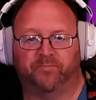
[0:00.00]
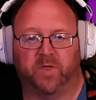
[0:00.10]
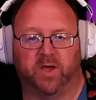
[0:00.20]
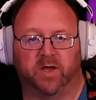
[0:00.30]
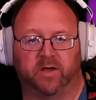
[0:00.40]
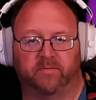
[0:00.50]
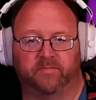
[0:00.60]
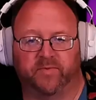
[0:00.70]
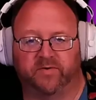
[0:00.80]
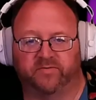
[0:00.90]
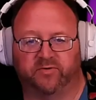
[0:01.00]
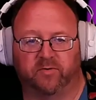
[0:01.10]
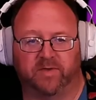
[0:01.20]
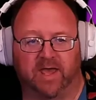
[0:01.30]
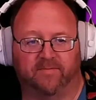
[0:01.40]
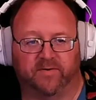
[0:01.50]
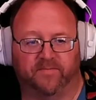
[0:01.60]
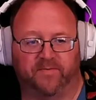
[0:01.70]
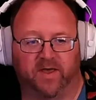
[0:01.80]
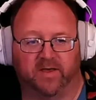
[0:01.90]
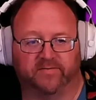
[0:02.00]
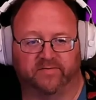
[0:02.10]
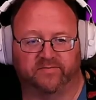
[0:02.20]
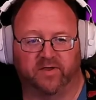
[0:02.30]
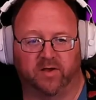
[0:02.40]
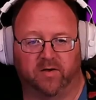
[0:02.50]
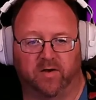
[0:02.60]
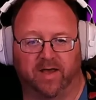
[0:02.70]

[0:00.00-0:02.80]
There's Adobe After Effects, Excel.